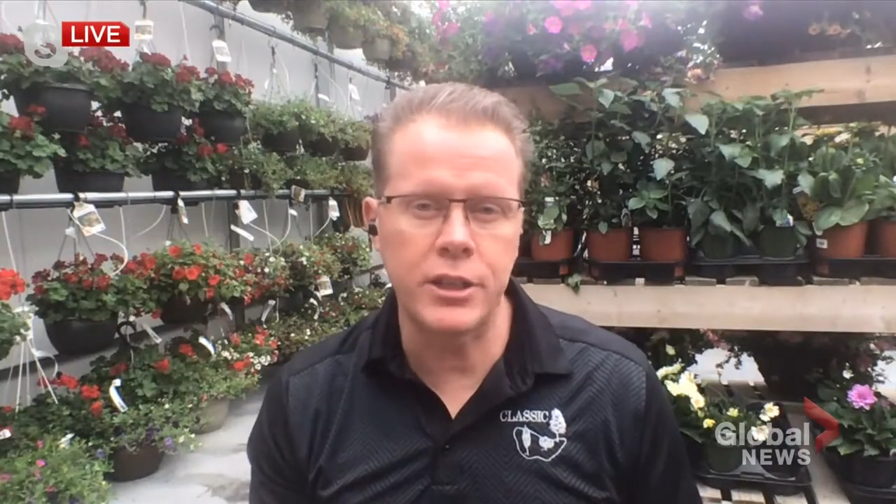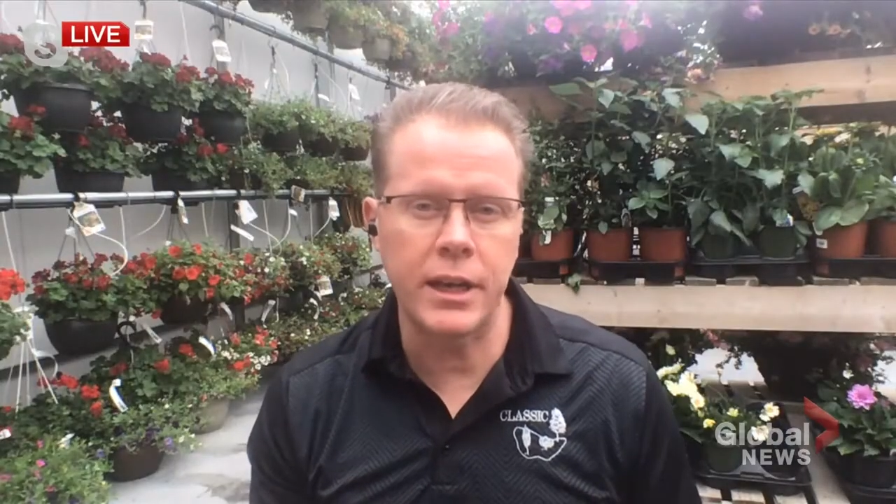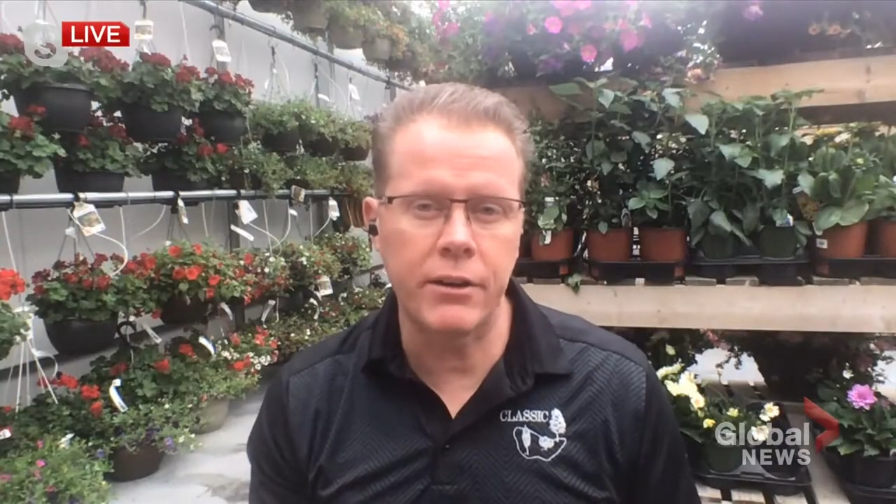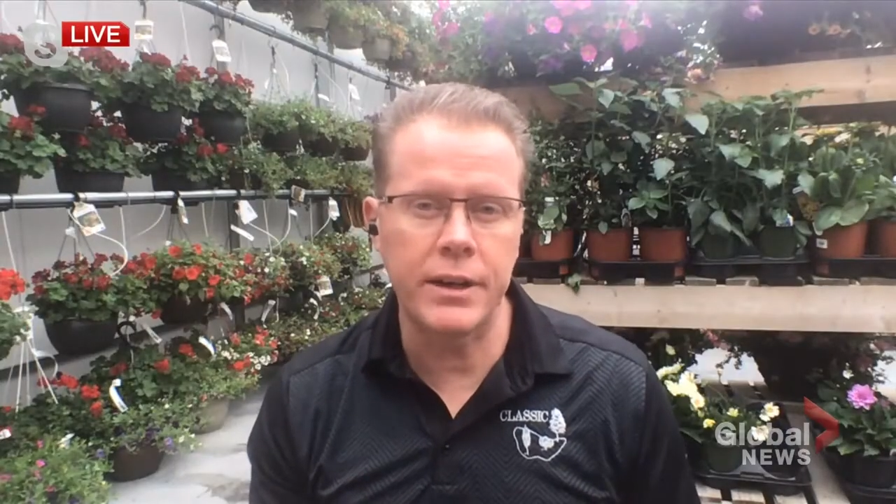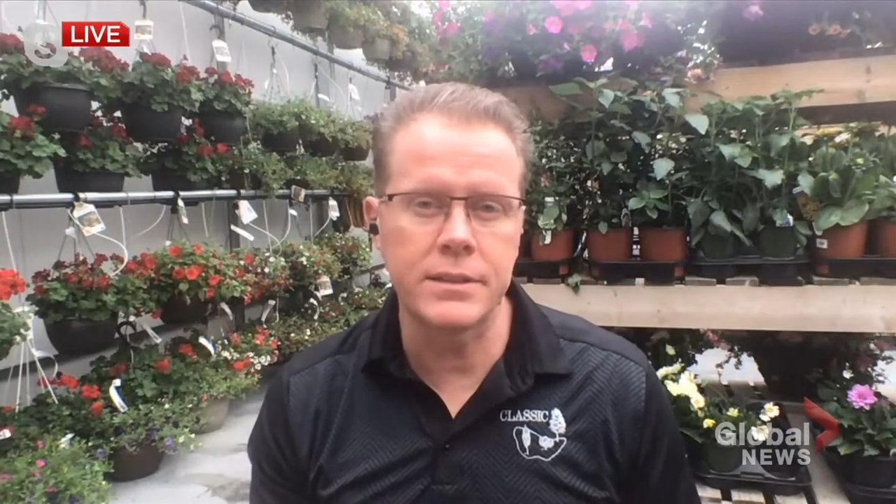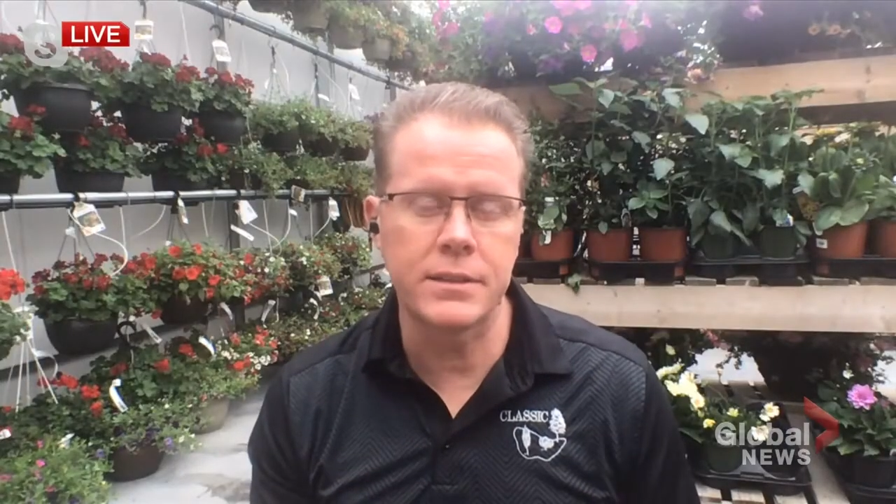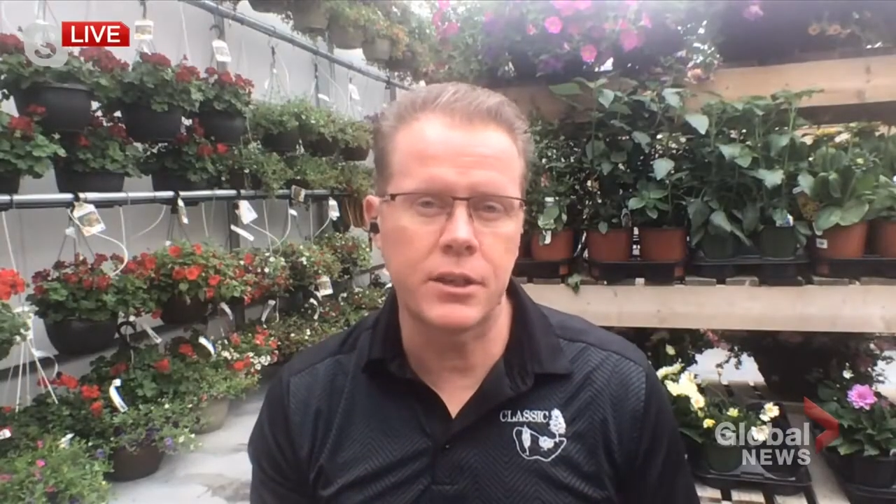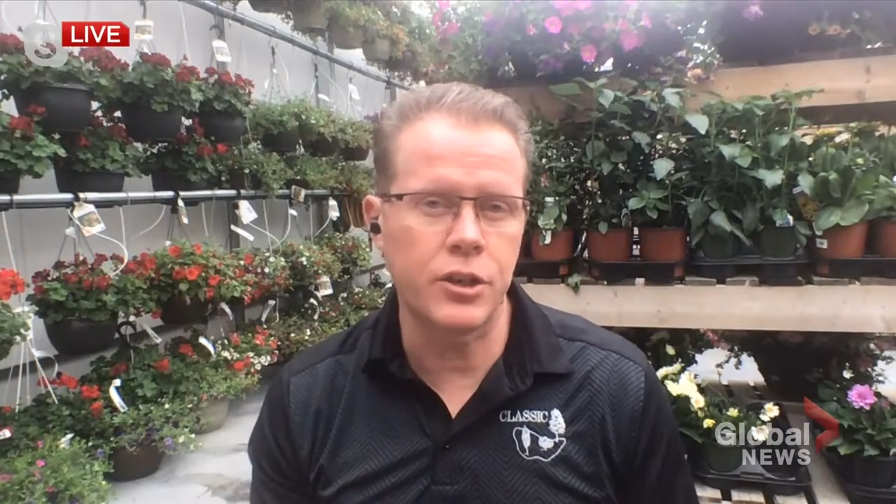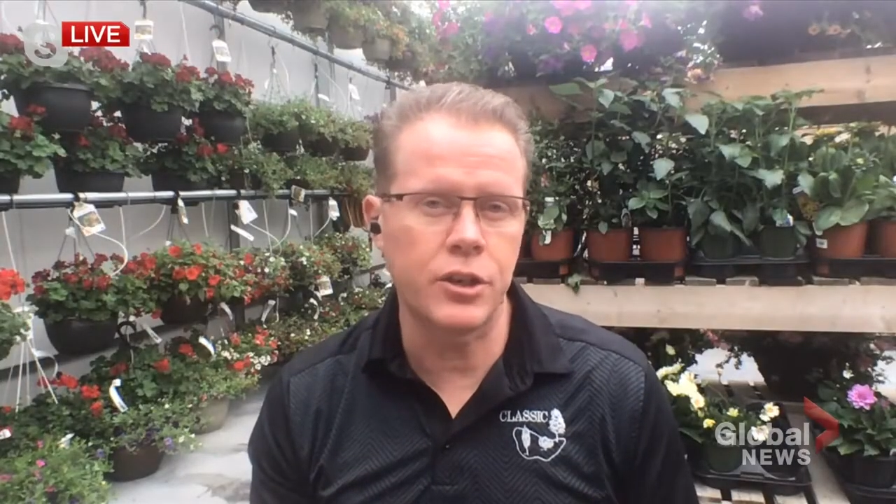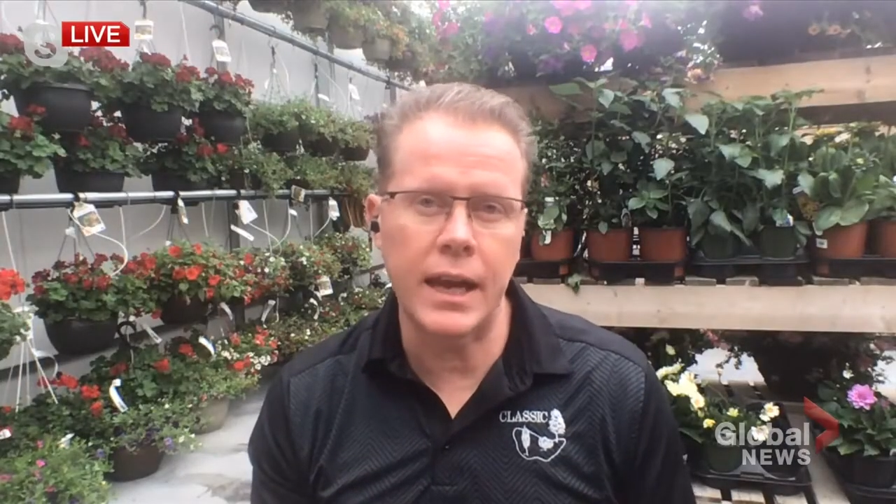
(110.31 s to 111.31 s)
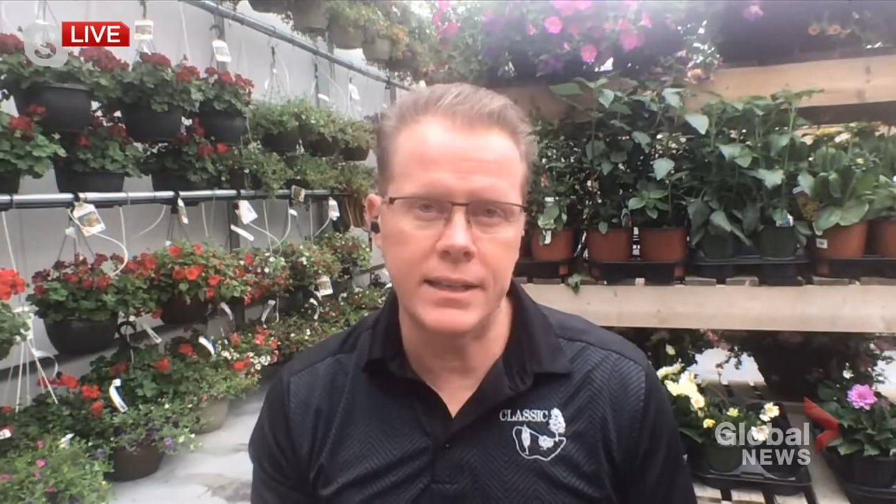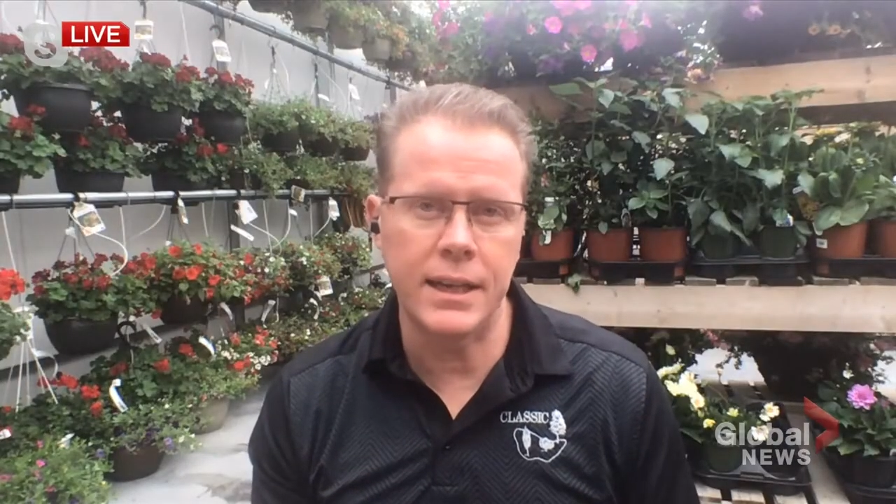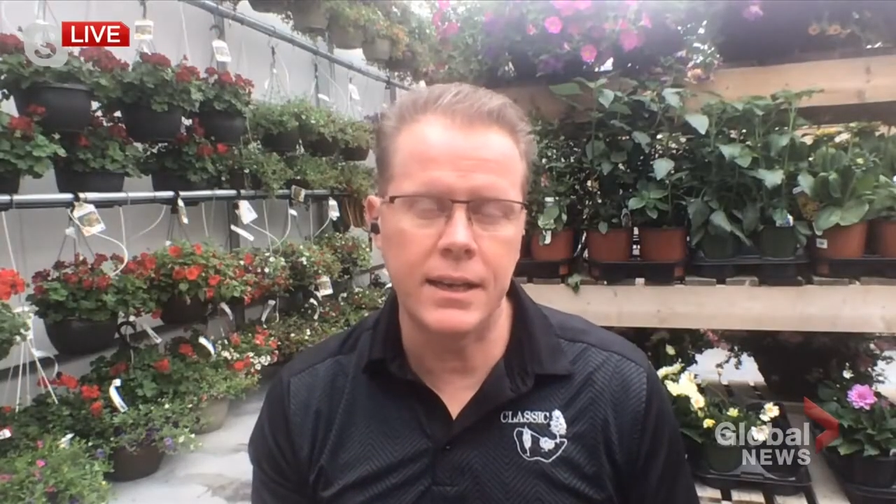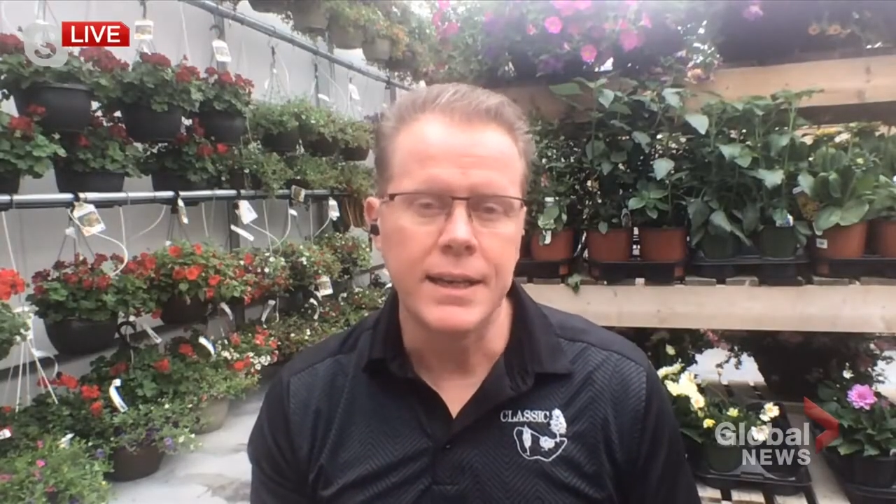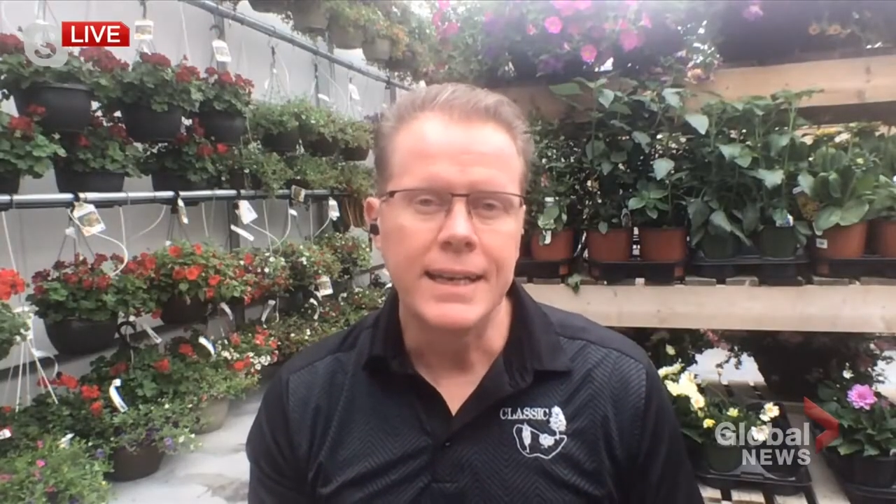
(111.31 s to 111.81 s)
areas is a good
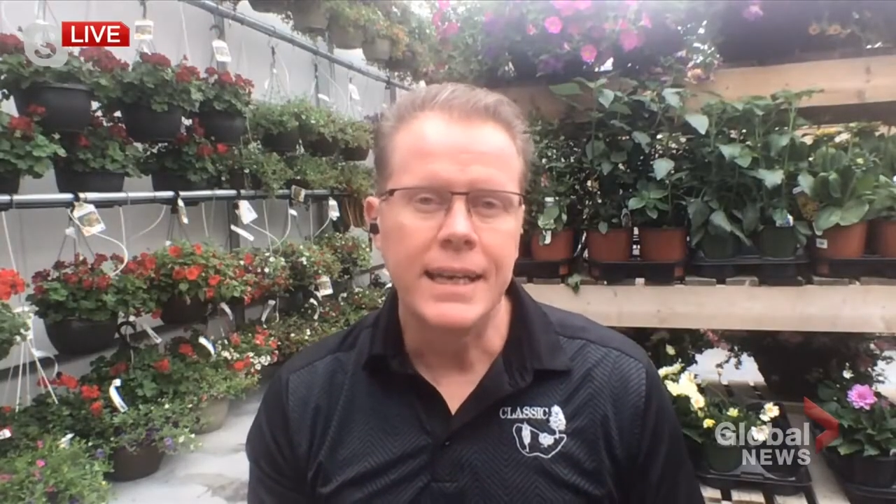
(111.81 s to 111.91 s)
idea.